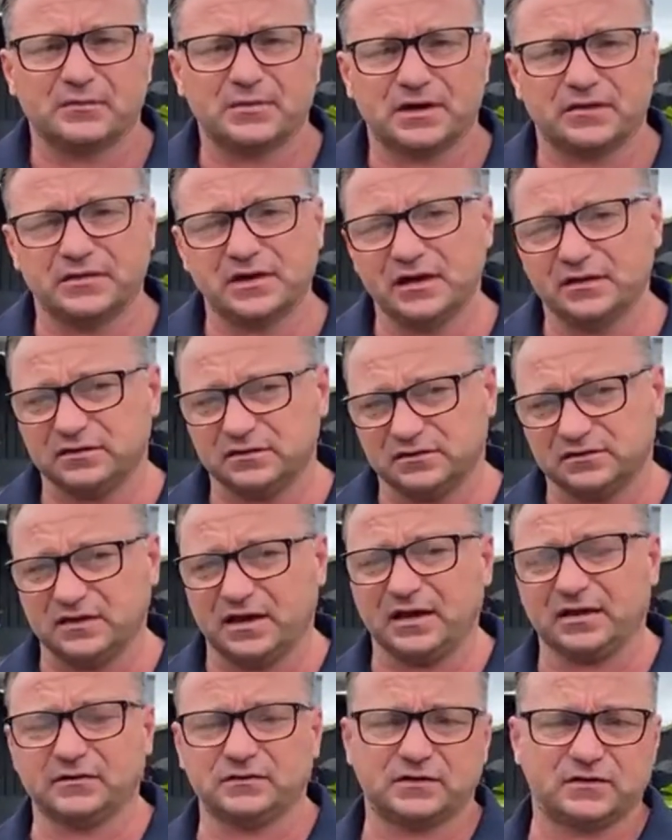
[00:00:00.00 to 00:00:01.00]
And that
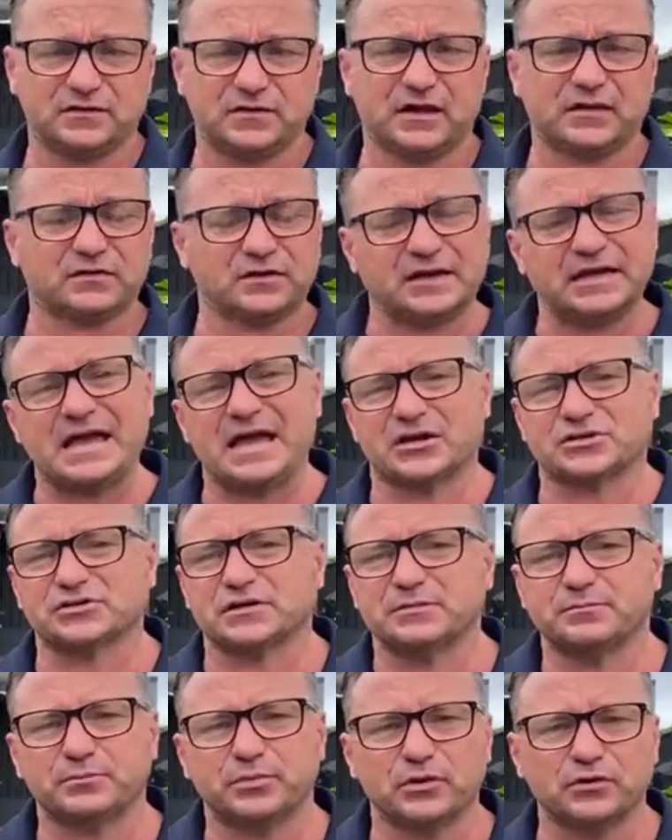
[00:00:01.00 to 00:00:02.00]
deck is a deck that he
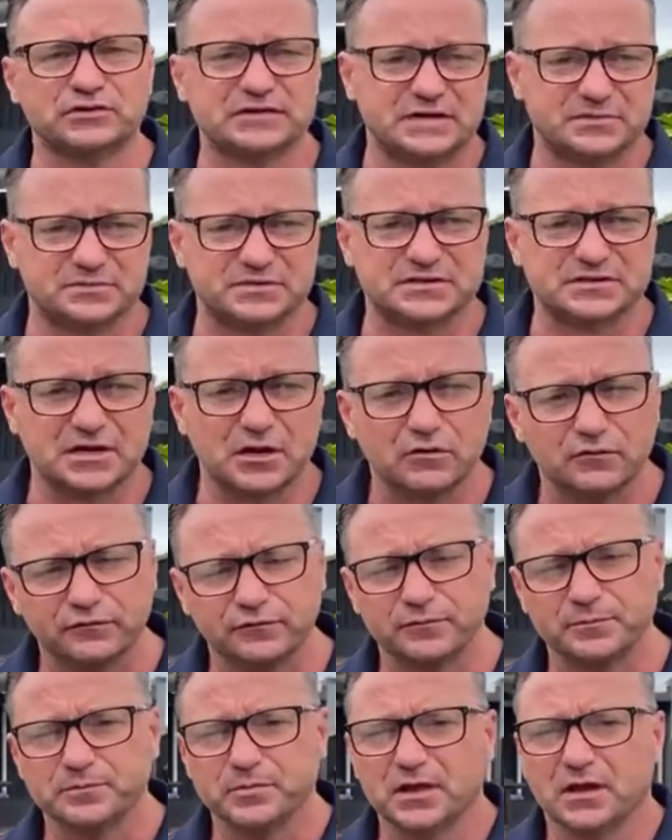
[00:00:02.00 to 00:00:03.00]
actually built himself,
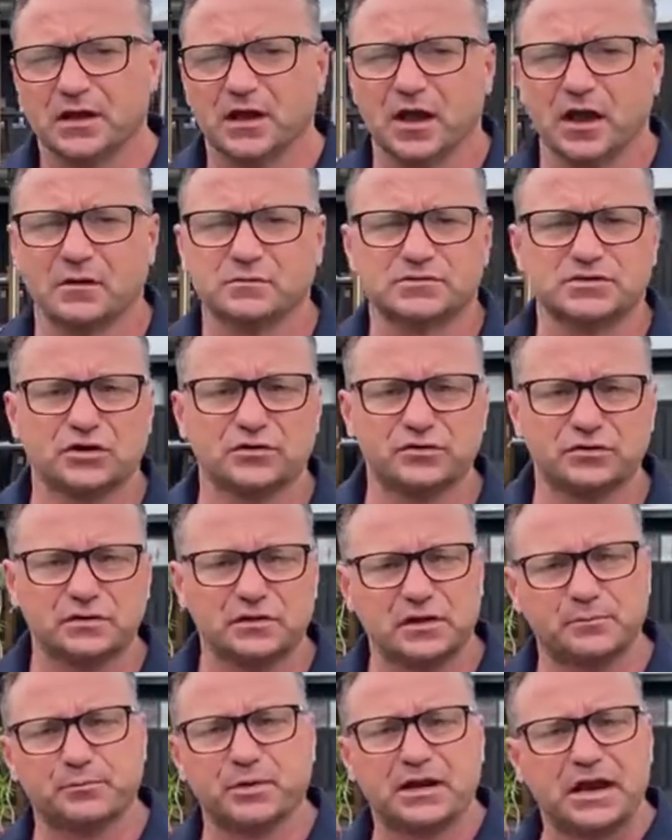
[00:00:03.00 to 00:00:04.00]

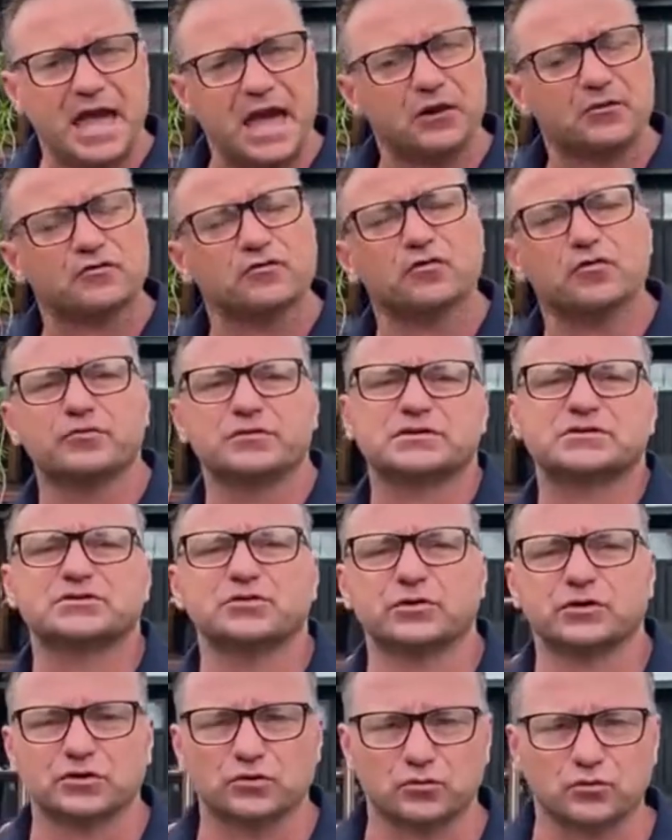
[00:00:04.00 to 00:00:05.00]
but our crew was
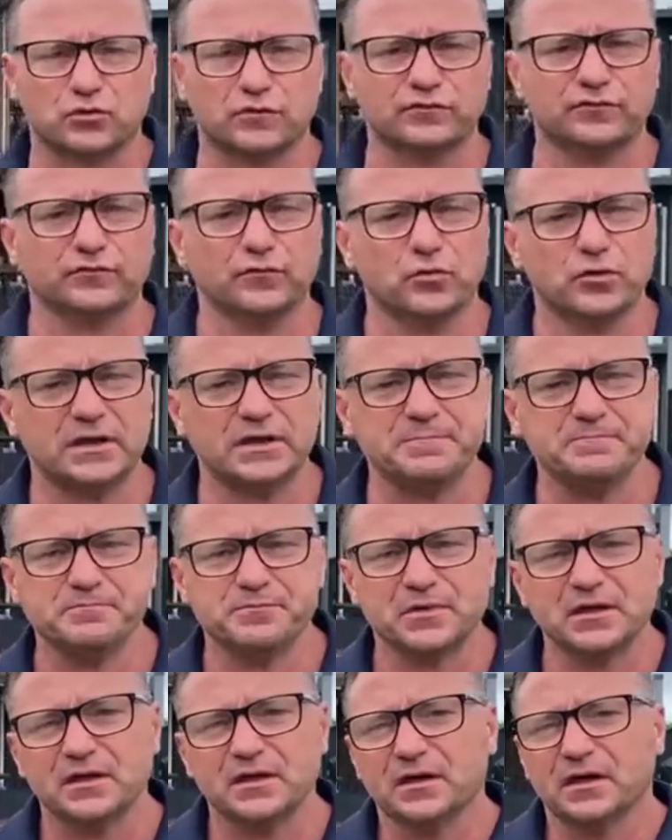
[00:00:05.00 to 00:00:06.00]
doing the roof for him.
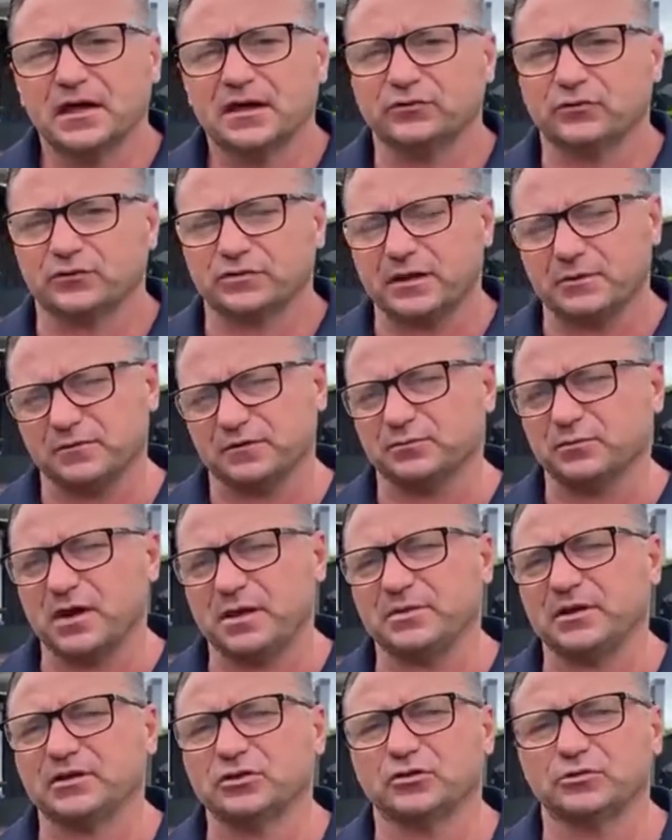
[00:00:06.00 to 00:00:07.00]
He thought that was
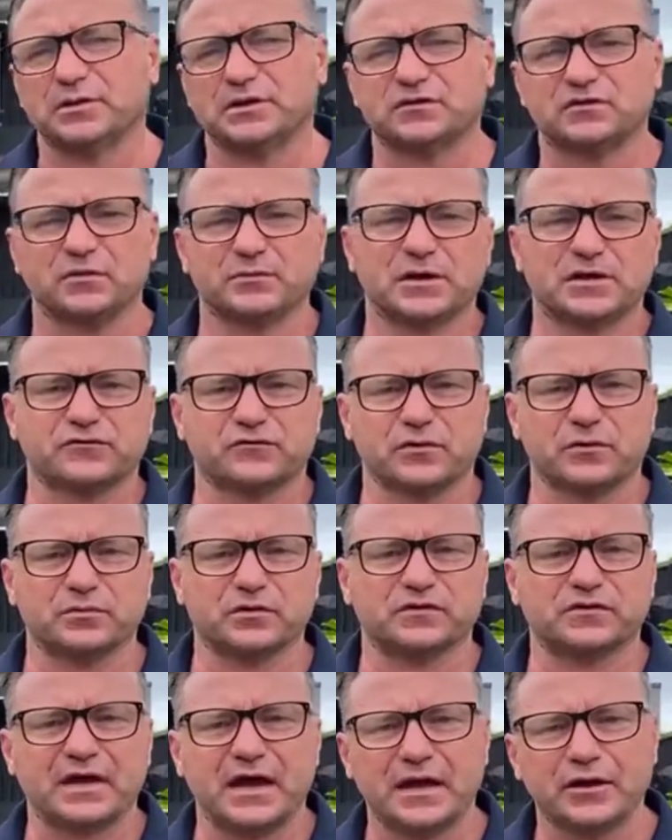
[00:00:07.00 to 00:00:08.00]
maybe a little bit too much for him
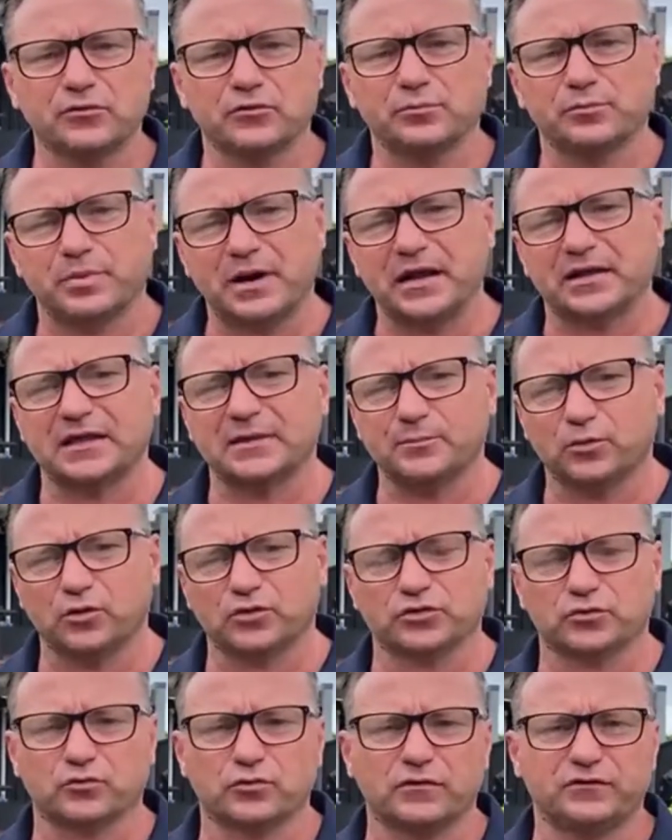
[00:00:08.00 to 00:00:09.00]
to tackle, but he
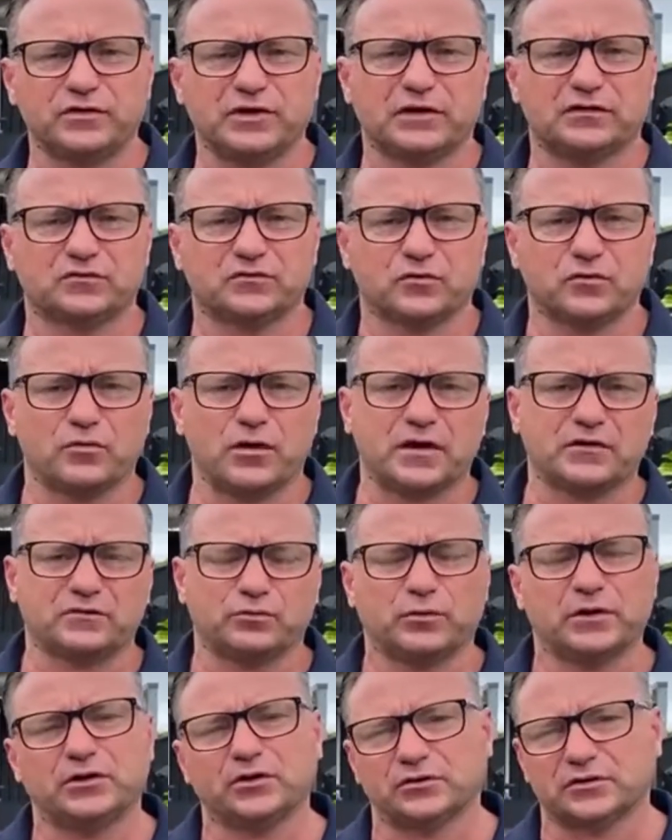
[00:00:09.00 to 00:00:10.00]
bought the roof kit through us.
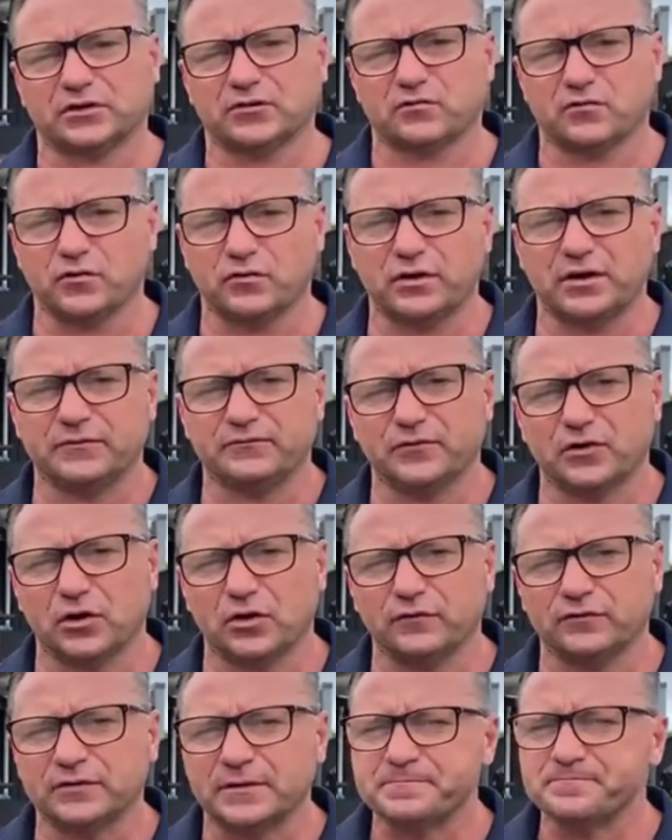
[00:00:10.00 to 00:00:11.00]
We got the crew
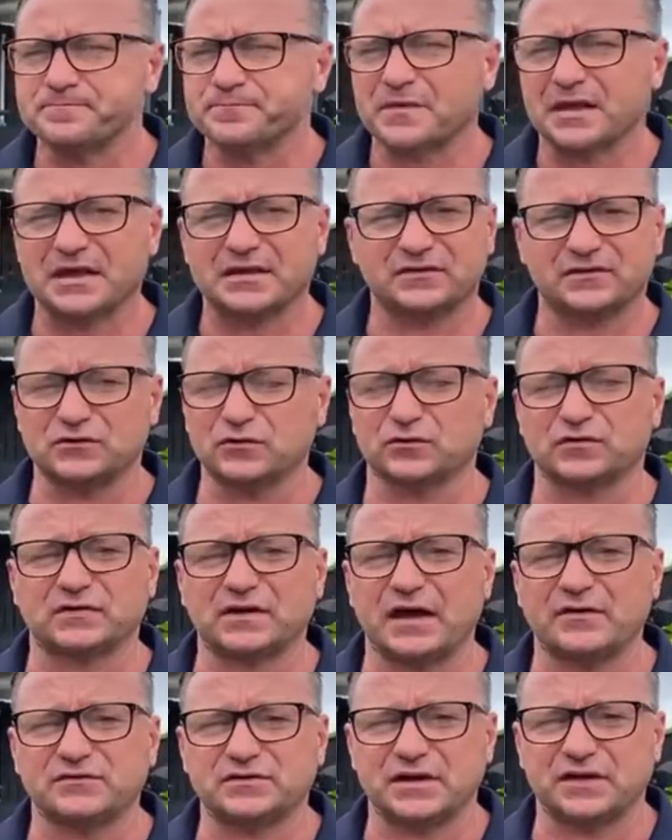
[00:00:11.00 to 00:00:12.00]
involved. He still
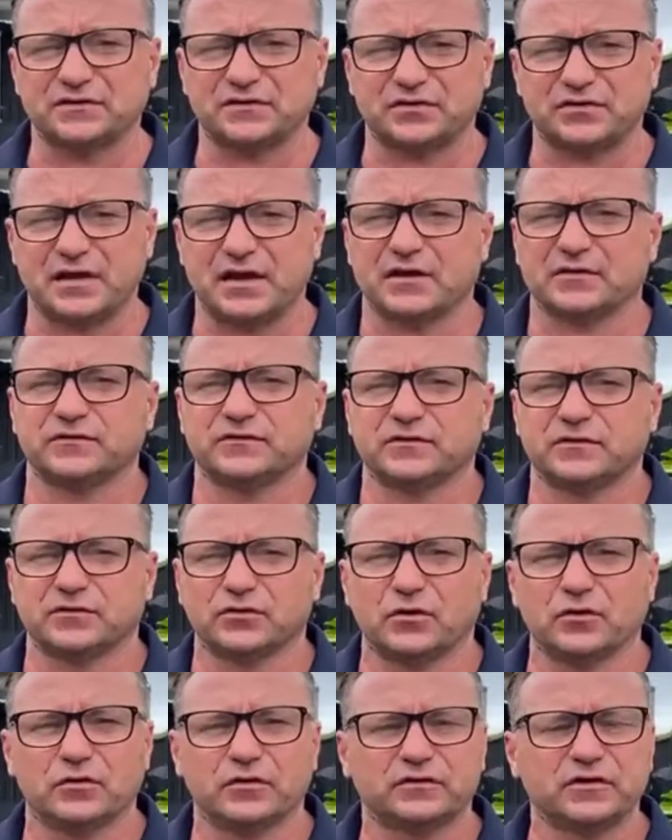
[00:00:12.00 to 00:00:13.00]
saved tens of thousands of
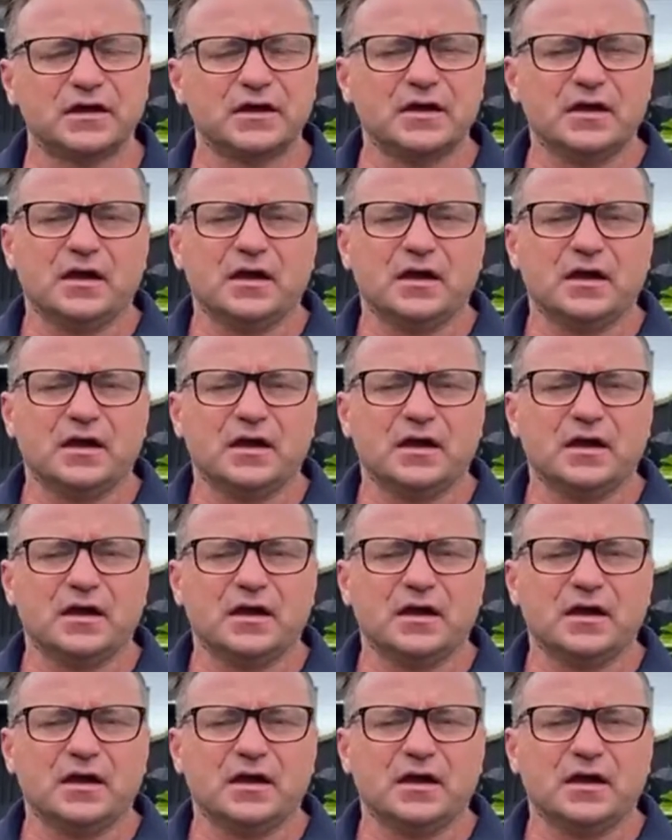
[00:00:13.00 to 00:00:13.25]
dollars.